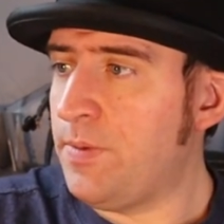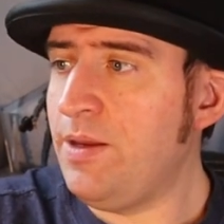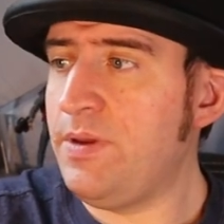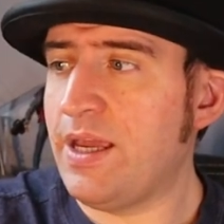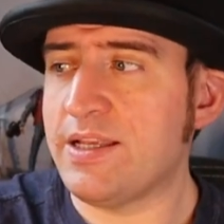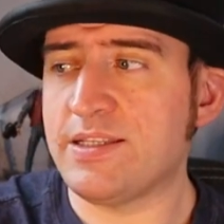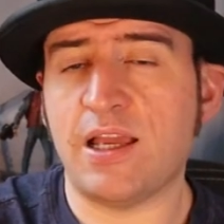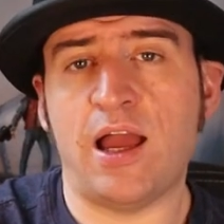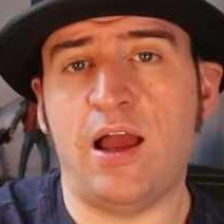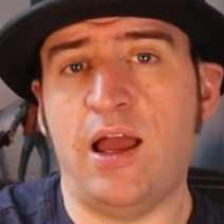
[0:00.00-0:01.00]
PBS
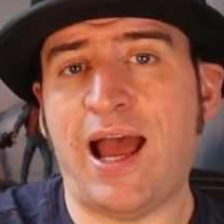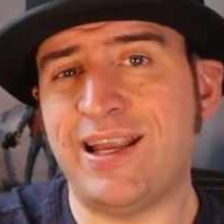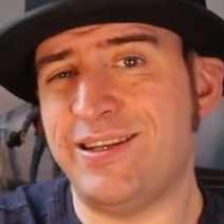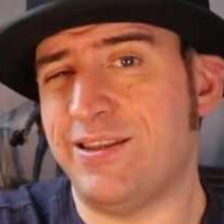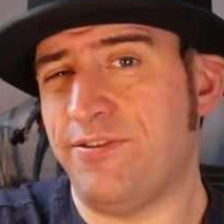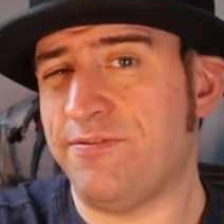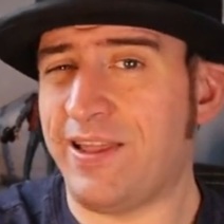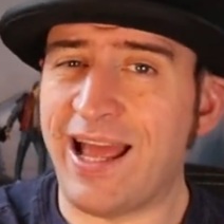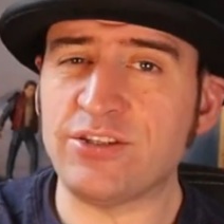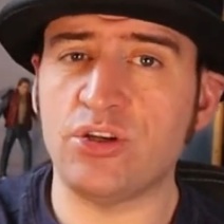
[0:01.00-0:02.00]
added the
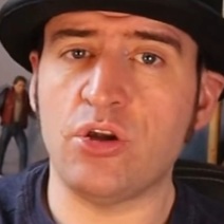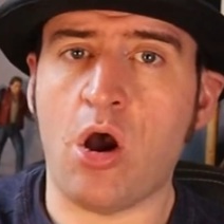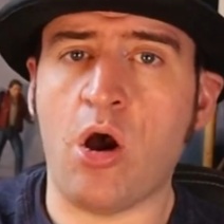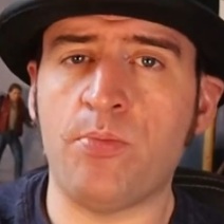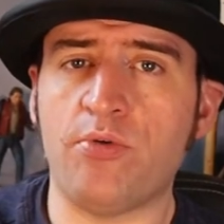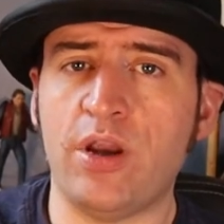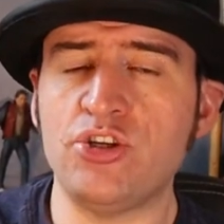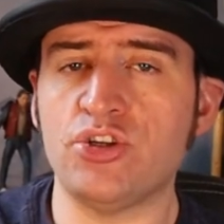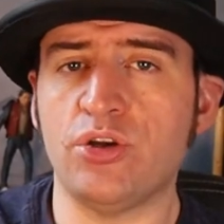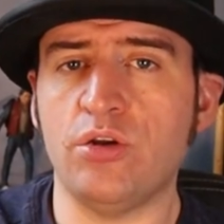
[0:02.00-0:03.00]
flattern
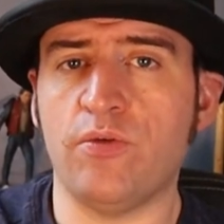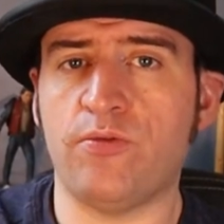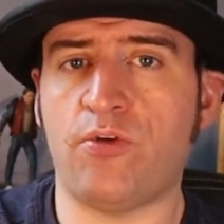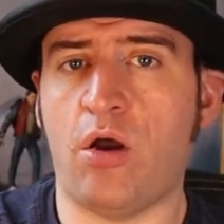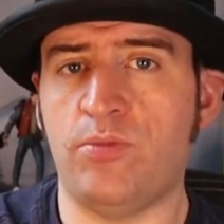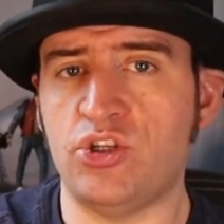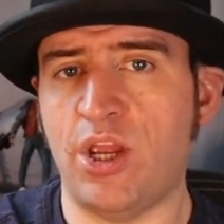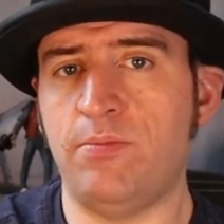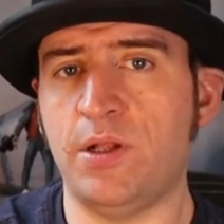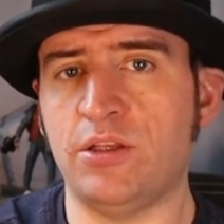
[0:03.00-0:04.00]
operation from the
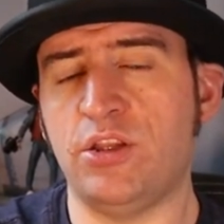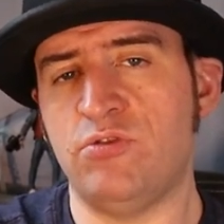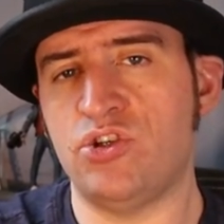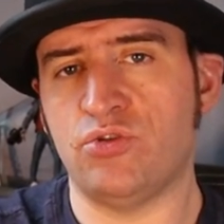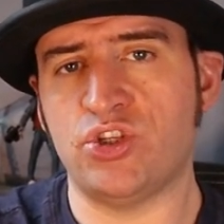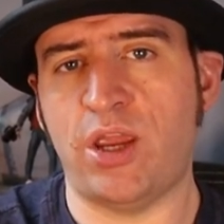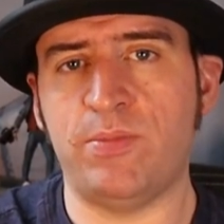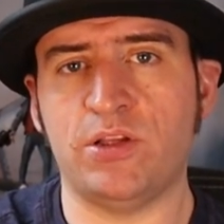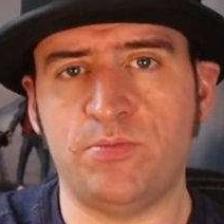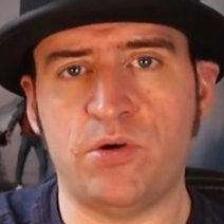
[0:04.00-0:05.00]
shape builder. The original shape
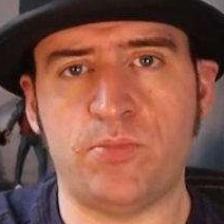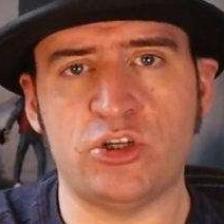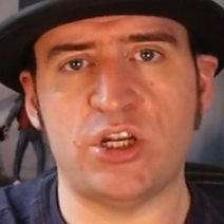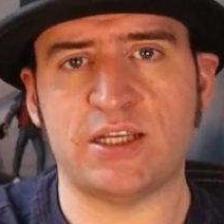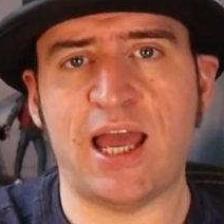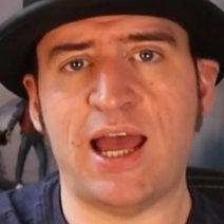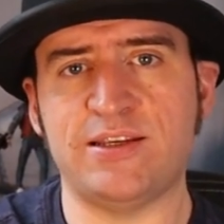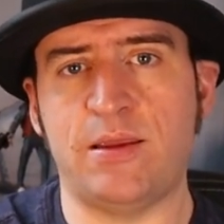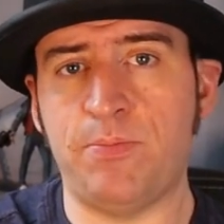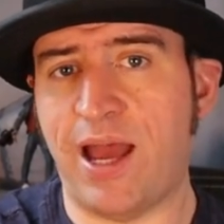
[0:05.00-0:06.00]
builder project
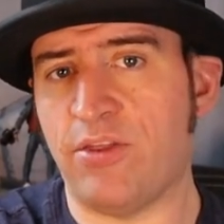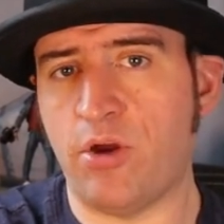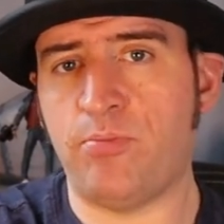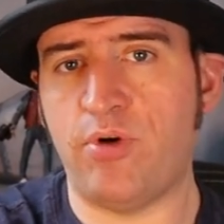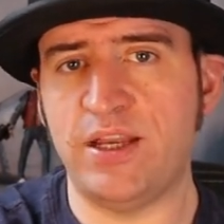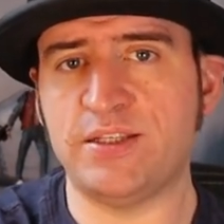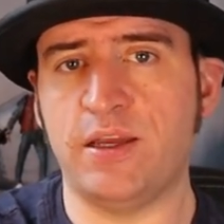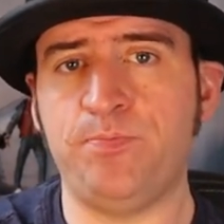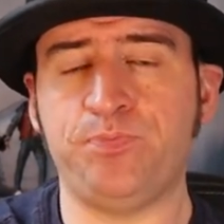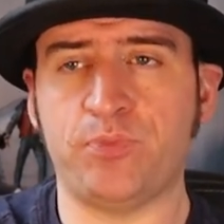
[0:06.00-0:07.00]
had a path
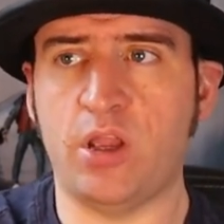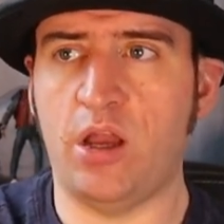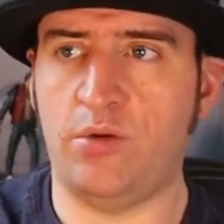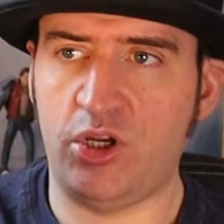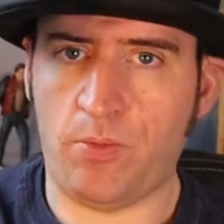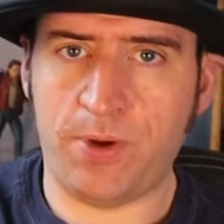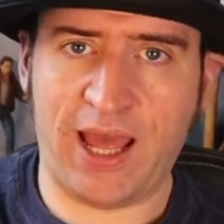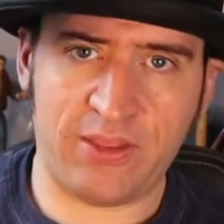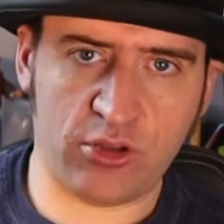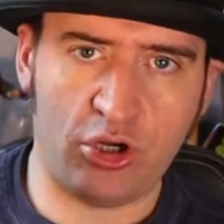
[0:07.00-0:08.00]
operator, you know,
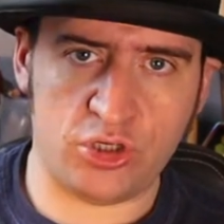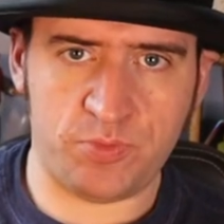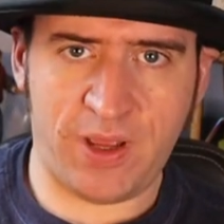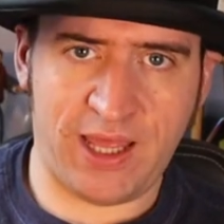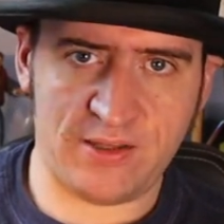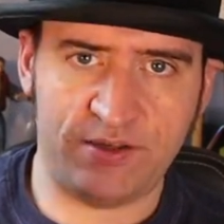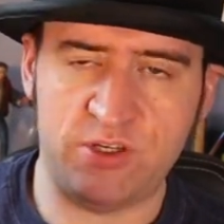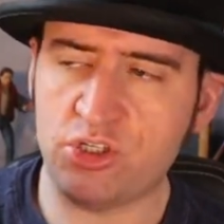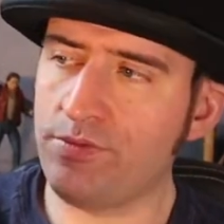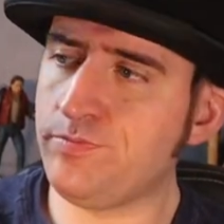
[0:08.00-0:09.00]
path cut, path
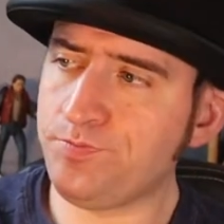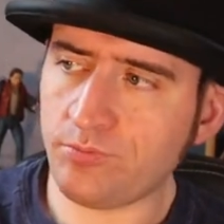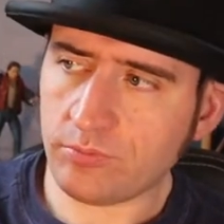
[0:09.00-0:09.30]
division.